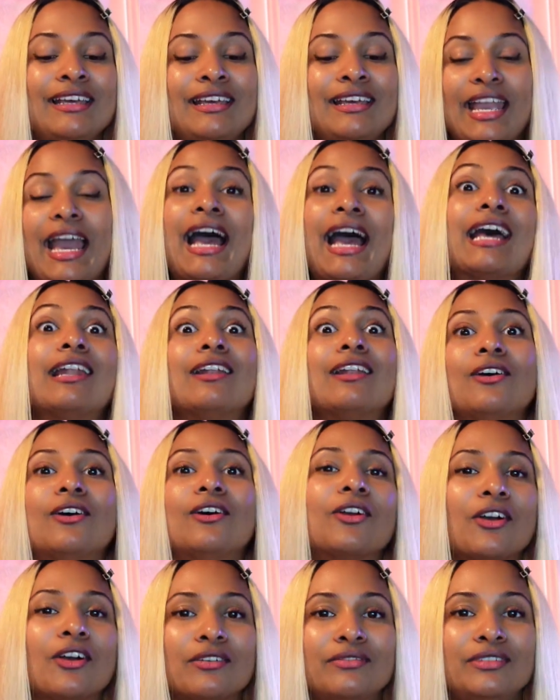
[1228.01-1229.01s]

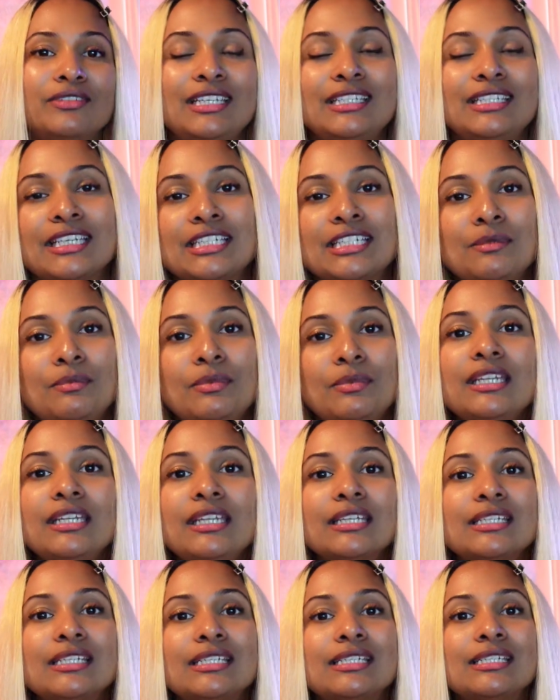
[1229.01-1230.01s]
catalog of these
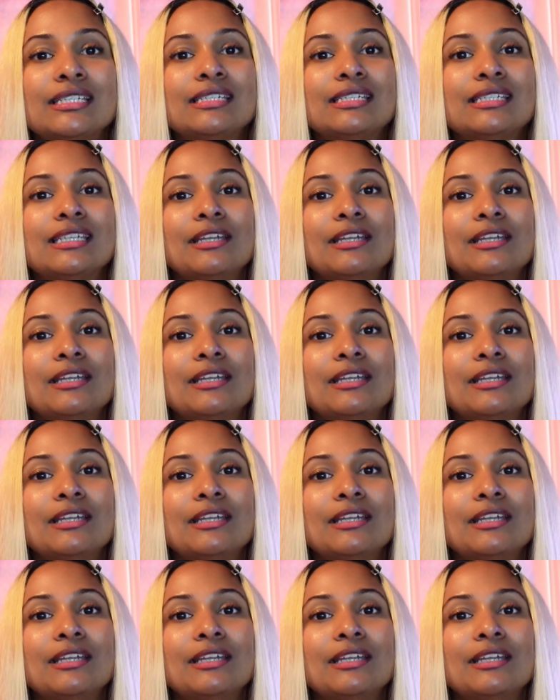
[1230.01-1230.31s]
experiences